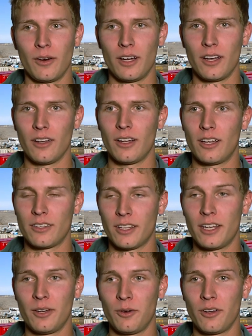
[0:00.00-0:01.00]
Well, to
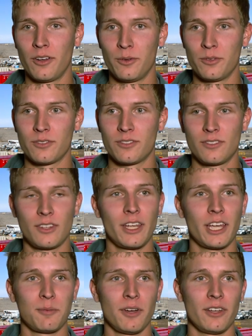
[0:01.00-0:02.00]
anyone who's
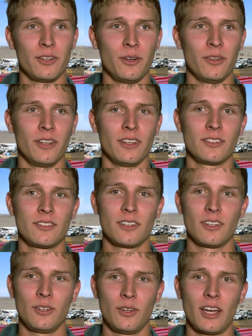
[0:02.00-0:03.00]
thinking about doing this,
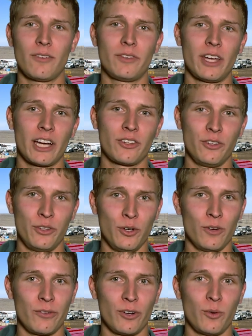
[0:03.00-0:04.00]
you have to actually
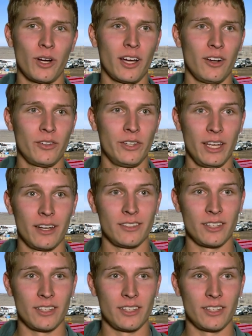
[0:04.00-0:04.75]
do it for a while to get a